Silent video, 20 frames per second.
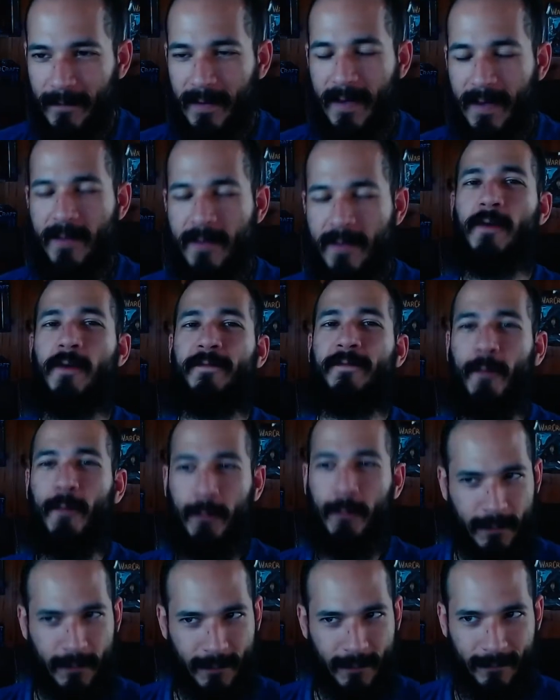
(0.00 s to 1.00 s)
It's your
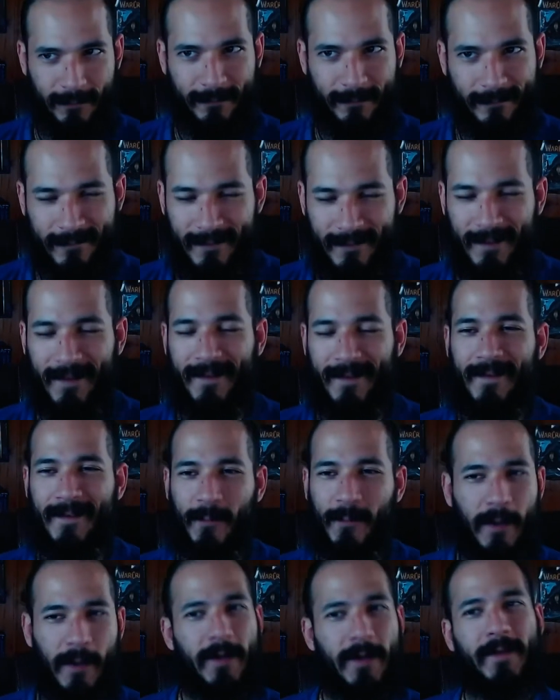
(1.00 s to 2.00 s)
fault.
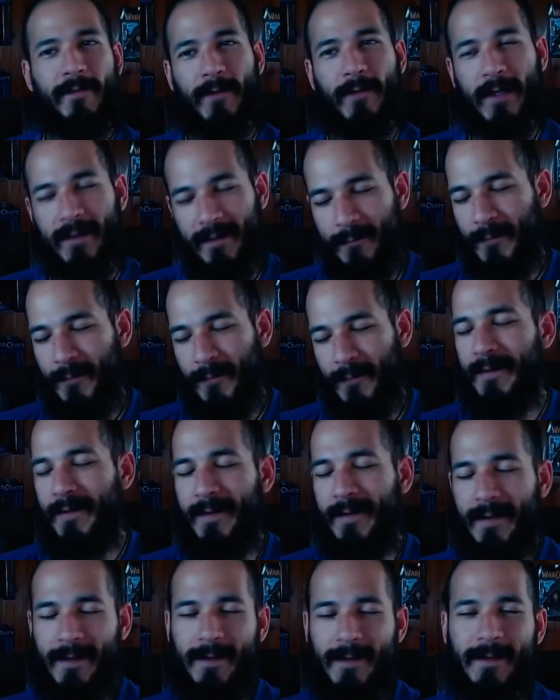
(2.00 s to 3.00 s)
We are the victims.
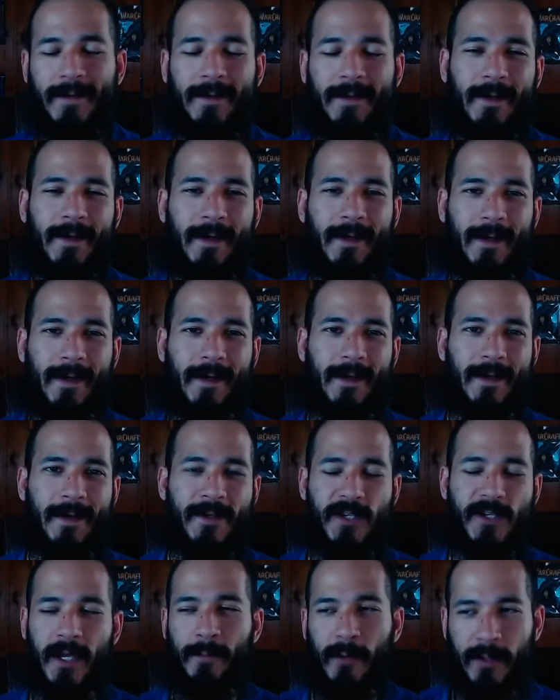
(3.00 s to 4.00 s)

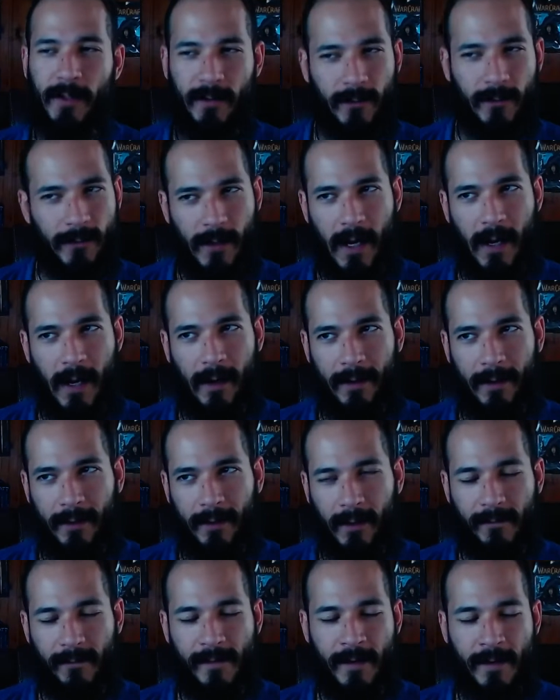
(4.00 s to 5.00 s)
Shame on you, Ra, and the
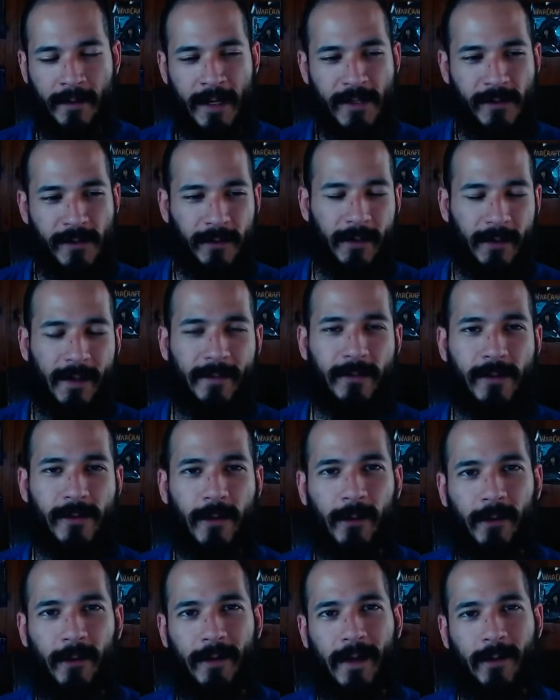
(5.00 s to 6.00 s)
Confederation, to give us
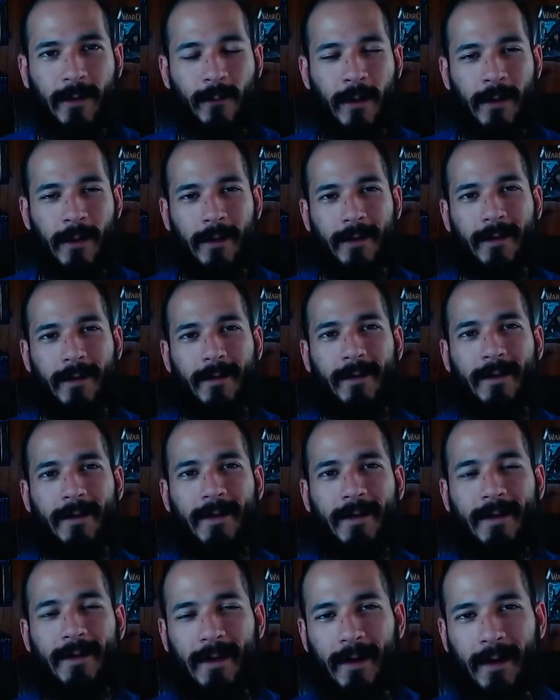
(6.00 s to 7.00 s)
all that work,
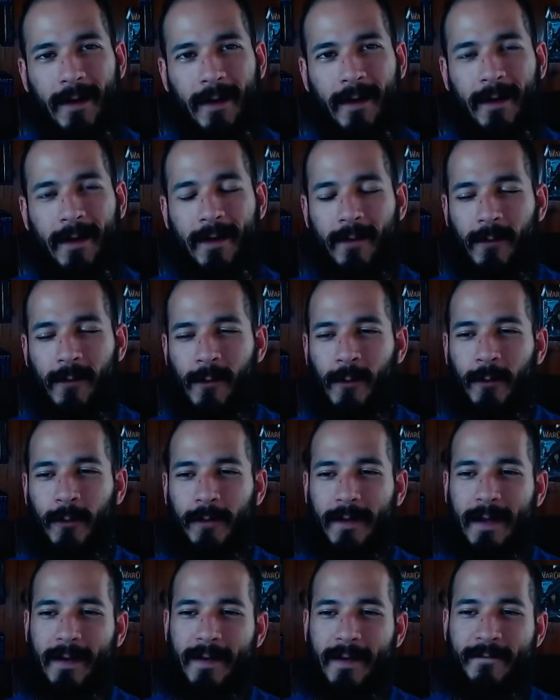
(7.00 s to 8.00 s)
or
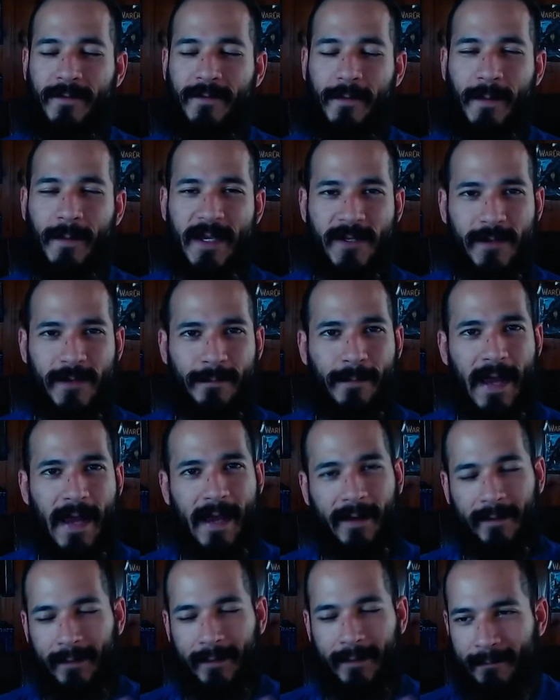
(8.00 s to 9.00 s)
all that information
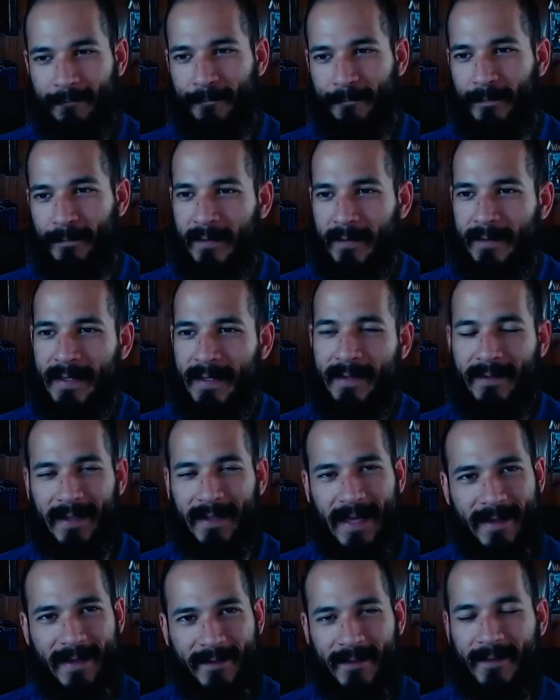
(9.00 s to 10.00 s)
back in the
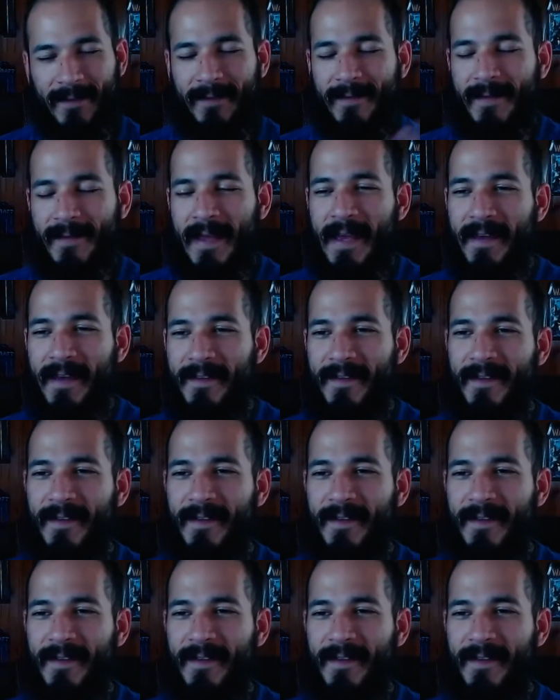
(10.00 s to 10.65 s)
Atlantean days.